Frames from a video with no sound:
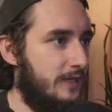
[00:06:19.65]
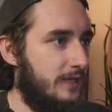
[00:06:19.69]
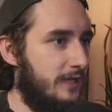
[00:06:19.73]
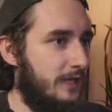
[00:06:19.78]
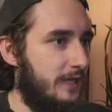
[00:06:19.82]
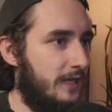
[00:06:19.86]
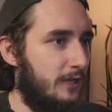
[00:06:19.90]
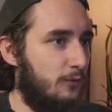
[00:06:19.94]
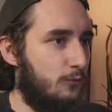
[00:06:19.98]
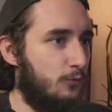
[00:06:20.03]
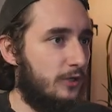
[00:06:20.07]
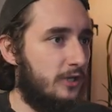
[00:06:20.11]

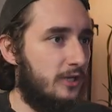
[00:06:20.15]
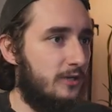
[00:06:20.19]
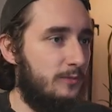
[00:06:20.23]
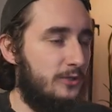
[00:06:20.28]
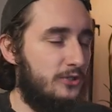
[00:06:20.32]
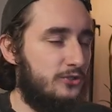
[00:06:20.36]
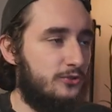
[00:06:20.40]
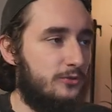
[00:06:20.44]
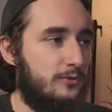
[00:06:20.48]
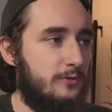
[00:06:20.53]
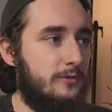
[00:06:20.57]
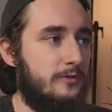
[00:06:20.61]
And we're going to be
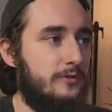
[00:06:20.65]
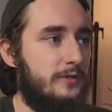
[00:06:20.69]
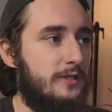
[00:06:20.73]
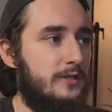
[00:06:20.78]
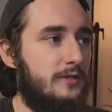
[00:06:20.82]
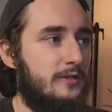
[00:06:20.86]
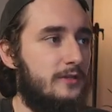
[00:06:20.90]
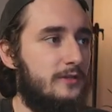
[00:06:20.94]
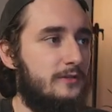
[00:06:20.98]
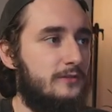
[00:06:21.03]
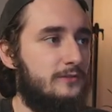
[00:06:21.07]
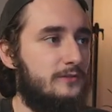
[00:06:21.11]
triggering
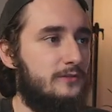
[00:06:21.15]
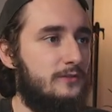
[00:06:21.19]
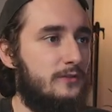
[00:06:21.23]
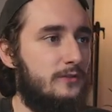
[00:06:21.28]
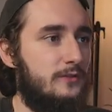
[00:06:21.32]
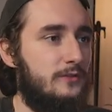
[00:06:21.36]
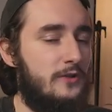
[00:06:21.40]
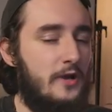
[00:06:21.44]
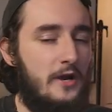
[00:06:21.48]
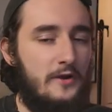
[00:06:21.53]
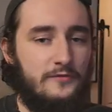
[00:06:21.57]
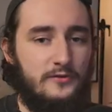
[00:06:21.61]
this
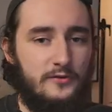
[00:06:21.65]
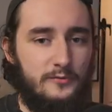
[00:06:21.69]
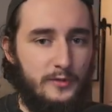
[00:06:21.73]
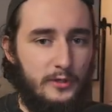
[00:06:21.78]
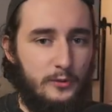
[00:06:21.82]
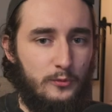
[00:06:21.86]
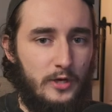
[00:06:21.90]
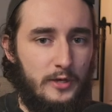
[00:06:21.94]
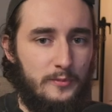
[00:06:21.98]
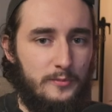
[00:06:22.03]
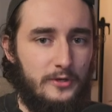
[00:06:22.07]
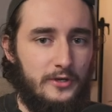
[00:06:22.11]
not from a
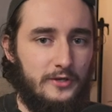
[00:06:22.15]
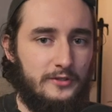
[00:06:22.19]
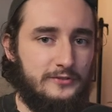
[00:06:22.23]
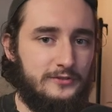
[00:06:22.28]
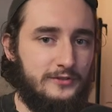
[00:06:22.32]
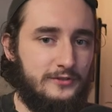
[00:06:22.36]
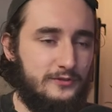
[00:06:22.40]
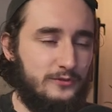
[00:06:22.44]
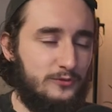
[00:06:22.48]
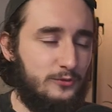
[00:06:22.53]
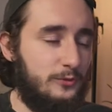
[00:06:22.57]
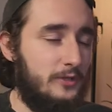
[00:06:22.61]
webhook
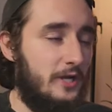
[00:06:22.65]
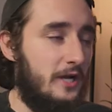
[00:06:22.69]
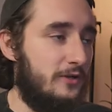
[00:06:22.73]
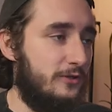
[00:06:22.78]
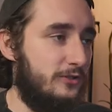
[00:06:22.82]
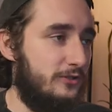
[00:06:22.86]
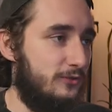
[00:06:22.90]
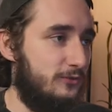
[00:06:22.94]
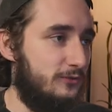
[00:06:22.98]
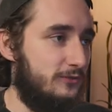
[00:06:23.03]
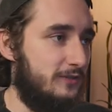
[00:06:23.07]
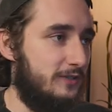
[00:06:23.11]
since we're not
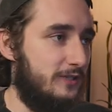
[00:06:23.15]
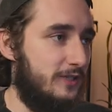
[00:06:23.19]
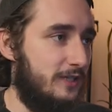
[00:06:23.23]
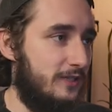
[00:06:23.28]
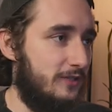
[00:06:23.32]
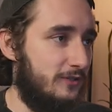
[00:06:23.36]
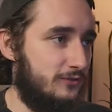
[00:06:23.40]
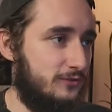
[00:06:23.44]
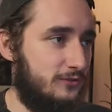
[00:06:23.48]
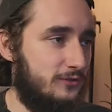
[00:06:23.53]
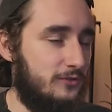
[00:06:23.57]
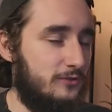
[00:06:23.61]
using an
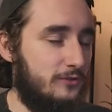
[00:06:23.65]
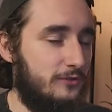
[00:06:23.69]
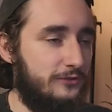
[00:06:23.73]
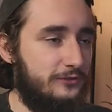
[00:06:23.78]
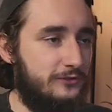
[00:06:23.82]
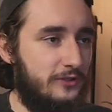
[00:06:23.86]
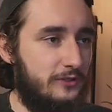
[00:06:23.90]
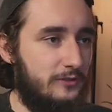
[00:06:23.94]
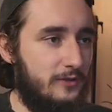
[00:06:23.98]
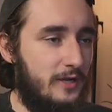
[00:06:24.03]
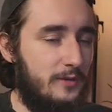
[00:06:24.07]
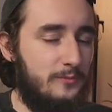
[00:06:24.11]
external
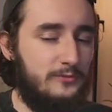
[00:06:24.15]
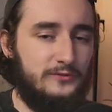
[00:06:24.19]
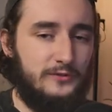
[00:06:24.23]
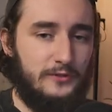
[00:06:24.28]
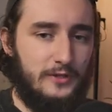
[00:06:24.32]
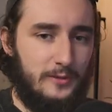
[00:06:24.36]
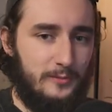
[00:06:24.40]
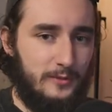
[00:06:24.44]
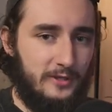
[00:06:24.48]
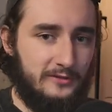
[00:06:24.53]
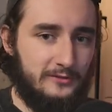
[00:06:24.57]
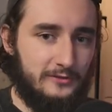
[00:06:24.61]
CRM, so
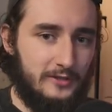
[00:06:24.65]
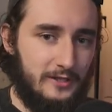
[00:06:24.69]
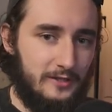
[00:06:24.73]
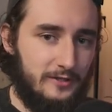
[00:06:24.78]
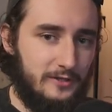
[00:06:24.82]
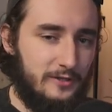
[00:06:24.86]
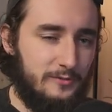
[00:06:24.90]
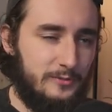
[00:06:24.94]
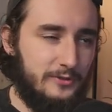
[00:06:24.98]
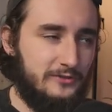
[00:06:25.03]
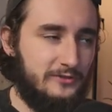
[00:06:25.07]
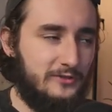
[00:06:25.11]
that makes it a
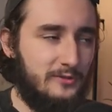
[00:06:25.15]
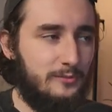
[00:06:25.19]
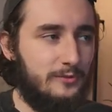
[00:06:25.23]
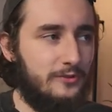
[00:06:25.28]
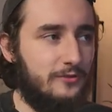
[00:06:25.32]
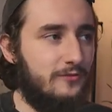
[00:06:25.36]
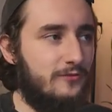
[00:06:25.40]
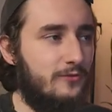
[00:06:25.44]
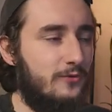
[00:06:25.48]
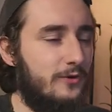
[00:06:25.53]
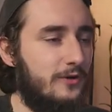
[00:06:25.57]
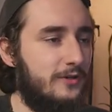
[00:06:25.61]
little bit simpler
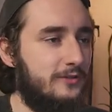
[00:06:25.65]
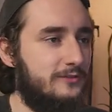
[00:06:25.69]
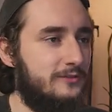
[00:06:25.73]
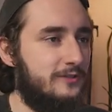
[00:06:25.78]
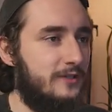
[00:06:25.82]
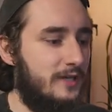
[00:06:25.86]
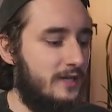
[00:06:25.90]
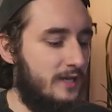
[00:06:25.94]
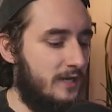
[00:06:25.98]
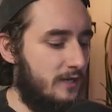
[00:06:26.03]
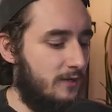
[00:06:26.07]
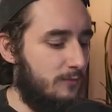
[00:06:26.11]
for us.
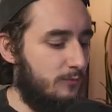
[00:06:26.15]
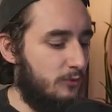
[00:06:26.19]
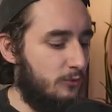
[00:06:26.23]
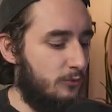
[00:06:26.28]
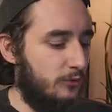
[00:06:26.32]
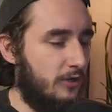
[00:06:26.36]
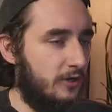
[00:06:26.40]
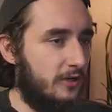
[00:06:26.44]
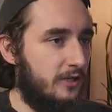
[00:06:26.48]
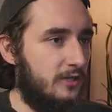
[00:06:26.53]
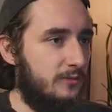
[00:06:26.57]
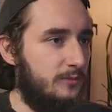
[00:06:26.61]
But we
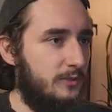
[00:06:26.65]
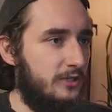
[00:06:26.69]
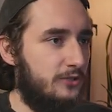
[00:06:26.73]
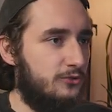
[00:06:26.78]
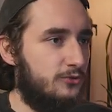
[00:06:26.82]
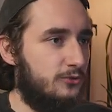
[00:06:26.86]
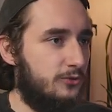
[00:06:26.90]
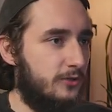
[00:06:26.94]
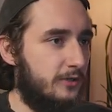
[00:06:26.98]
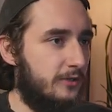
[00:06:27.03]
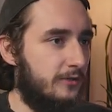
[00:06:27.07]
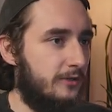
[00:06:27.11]
are going to be
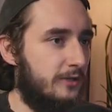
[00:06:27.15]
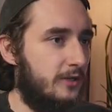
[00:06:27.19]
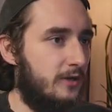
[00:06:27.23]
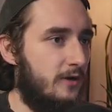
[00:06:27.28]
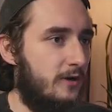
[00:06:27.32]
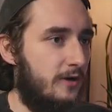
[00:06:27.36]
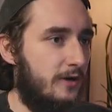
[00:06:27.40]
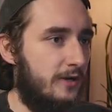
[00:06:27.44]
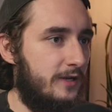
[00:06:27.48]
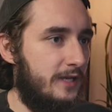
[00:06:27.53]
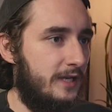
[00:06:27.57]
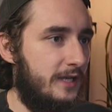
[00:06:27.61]
triggering
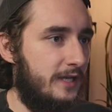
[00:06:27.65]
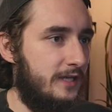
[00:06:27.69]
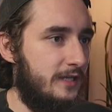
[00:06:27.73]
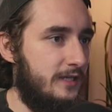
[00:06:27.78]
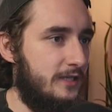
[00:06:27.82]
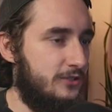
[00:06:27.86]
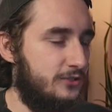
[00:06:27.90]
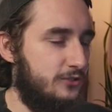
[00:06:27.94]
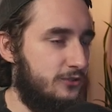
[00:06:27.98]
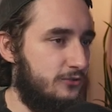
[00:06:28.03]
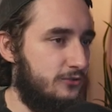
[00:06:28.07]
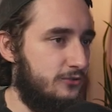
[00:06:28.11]
on a
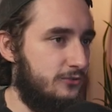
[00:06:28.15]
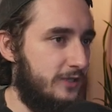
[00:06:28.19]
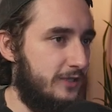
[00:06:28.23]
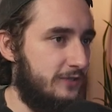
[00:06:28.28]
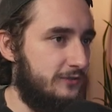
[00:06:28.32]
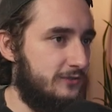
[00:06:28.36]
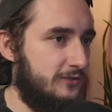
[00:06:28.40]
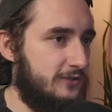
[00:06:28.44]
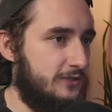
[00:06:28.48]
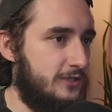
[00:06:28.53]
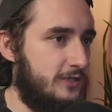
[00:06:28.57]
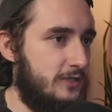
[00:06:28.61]
issue
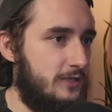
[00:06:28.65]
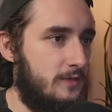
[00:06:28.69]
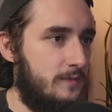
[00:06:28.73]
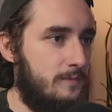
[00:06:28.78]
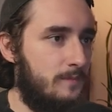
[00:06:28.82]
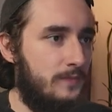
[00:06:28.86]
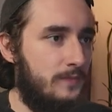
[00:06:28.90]
transition,